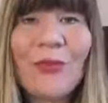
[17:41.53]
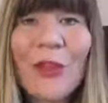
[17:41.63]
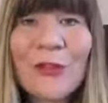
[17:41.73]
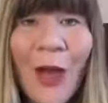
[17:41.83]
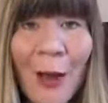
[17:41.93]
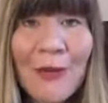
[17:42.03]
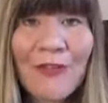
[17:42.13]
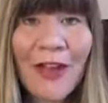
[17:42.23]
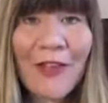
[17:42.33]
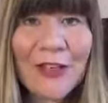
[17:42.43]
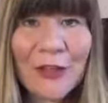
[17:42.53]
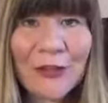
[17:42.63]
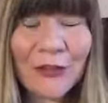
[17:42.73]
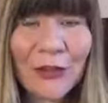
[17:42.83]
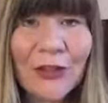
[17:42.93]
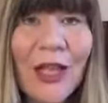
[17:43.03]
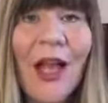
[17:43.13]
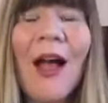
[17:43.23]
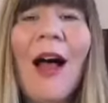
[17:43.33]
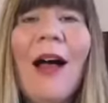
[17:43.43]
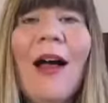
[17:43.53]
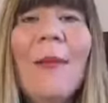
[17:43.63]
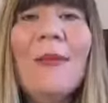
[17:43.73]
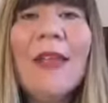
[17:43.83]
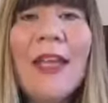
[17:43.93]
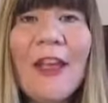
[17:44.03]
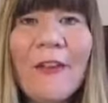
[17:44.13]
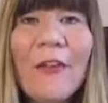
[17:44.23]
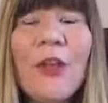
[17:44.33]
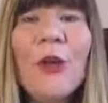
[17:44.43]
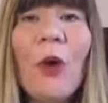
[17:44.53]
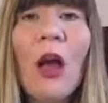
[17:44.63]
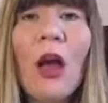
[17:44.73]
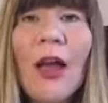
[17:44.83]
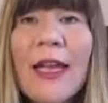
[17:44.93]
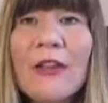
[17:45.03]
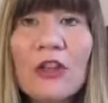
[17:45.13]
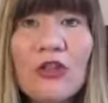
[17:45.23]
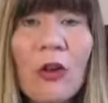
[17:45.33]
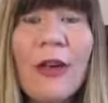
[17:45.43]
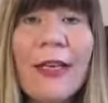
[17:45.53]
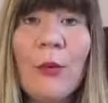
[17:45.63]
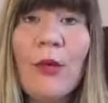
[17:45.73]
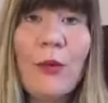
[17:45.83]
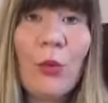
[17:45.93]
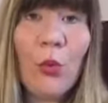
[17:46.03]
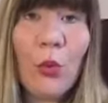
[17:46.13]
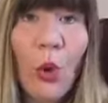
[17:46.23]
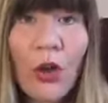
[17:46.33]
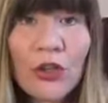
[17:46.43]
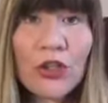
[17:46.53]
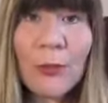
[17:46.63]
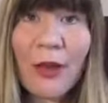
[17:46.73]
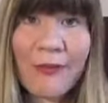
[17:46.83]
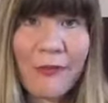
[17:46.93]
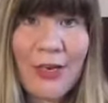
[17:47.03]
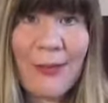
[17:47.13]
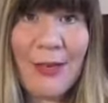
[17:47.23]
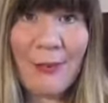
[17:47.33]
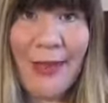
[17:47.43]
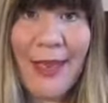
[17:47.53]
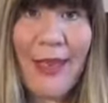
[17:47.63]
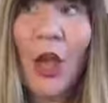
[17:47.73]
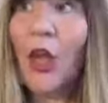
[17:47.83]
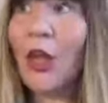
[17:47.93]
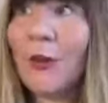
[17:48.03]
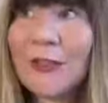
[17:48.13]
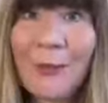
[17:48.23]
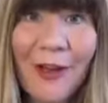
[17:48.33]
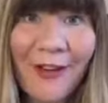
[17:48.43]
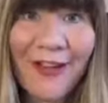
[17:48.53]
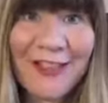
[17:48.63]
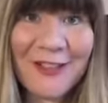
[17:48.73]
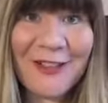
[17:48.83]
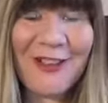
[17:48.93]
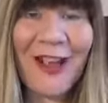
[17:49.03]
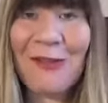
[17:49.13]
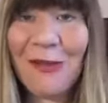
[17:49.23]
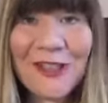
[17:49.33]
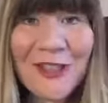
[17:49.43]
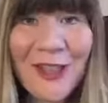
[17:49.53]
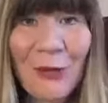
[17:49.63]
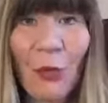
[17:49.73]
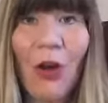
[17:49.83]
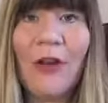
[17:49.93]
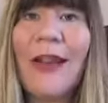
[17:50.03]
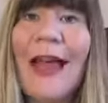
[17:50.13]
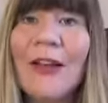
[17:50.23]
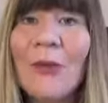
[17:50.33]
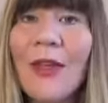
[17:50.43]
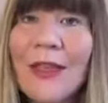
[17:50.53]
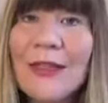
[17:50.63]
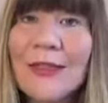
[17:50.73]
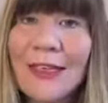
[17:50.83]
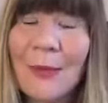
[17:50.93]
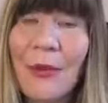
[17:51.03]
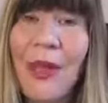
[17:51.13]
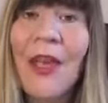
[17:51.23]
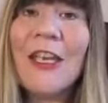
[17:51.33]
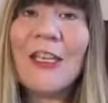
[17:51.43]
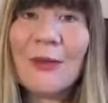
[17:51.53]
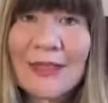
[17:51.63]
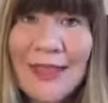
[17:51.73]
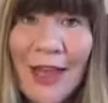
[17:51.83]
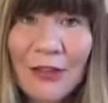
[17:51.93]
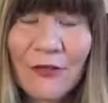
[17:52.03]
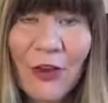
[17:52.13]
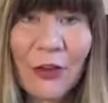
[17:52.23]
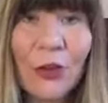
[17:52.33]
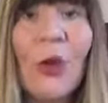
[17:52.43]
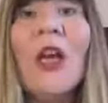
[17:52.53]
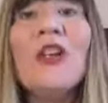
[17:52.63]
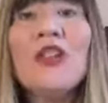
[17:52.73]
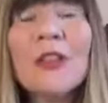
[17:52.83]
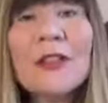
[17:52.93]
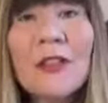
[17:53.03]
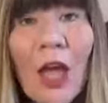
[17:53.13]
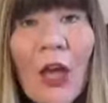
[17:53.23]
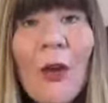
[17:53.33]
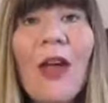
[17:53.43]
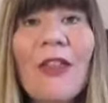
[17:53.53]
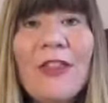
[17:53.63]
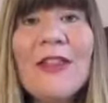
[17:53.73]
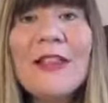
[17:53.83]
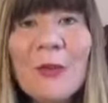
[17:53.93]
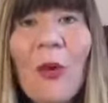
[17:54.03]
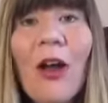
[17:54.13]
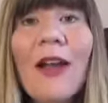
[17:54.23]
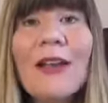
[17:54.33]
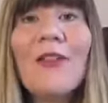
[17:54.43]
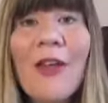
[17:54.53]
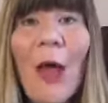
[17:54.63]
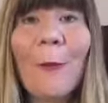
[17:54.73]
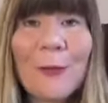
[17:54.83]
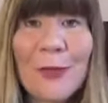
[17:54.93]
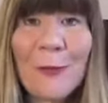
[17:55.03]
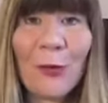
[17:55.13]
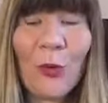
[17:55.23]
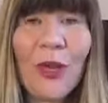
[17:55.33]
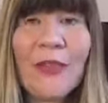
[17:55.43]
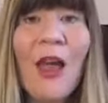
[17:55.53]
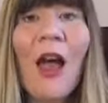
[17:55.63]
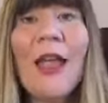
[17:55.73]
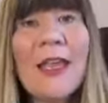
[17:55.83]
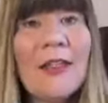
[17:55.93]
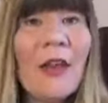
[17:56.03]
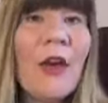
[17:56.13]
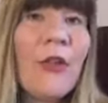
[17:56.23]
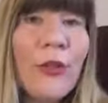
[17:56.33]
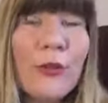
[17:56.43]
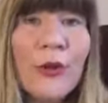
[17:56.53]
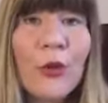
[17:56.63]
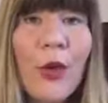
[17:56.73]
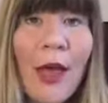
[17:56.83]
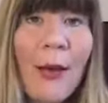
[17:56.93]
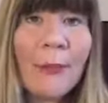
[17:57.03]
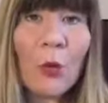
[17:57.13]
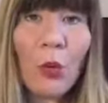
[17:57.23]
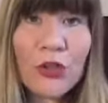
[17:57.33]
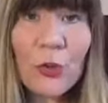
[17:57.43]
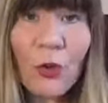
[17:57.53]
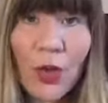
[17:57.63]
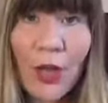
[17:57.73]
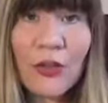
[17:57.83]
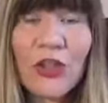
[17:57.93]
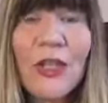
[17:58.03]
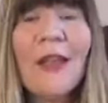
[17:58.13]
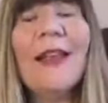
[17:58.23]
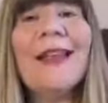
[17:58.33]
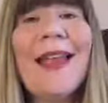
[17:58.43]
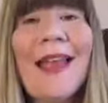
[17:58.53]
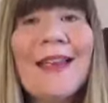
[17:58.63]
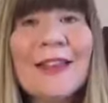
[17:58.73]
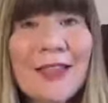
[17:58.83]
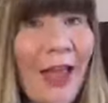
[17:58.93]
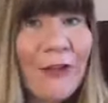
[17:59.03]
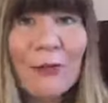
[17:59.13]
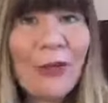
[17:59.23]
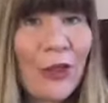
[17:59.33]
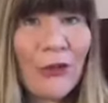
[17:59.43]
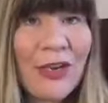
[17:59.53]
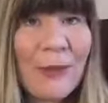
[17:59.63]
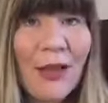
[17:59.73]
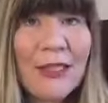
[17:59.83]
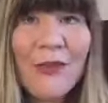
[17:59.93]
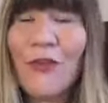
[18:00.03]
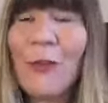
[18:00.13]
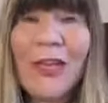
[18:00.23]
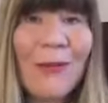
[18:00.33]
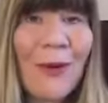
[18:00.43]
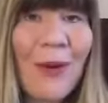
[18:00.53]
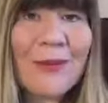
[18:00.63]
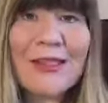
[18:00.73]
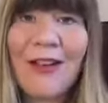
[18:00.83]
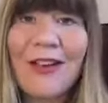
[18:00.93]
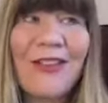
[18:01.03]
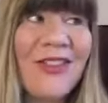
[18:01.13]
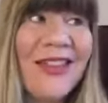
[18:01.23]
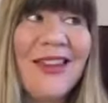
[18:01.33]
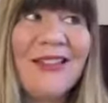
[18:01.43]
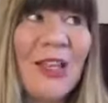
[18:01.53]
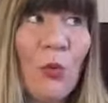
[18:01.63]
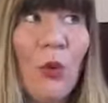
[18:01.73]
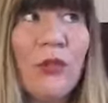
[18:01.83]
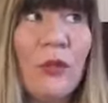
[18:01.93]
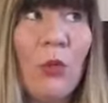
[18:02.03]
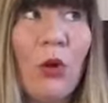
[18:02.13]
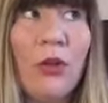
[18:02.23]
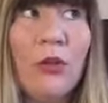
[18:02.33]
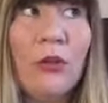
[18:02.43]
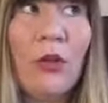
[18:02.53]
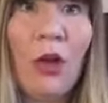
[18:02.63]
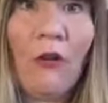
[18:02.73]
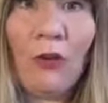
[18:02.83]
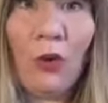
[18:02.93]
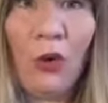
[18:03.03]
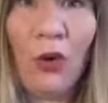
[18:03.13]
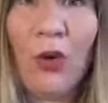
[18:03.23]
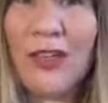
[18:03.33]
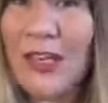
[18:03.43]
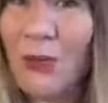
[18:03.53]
So I hope you found that useful. If you are either struggling with what should my freebie be, who is my ideal client, what do they want, and how do I then set up a sales funnel, just know that this is what I love helping people with, either through one-to-one coaching. And again, it doesn't have to be 3 months. If you've been on my website and you're thinking, I don't want the one-off call and I don't